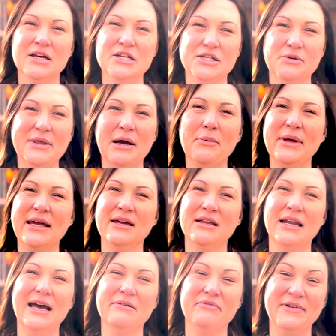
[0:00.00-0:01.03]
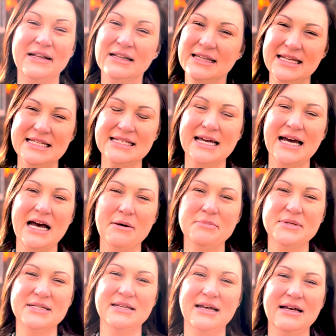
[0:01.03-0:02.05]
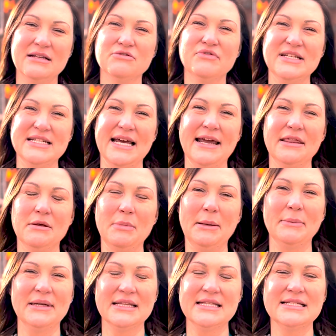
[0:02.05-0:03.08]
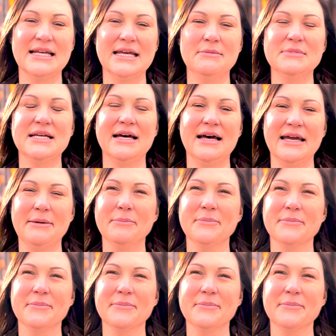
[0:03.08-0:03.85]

so that we can fill these gaps and retain the people at the same time.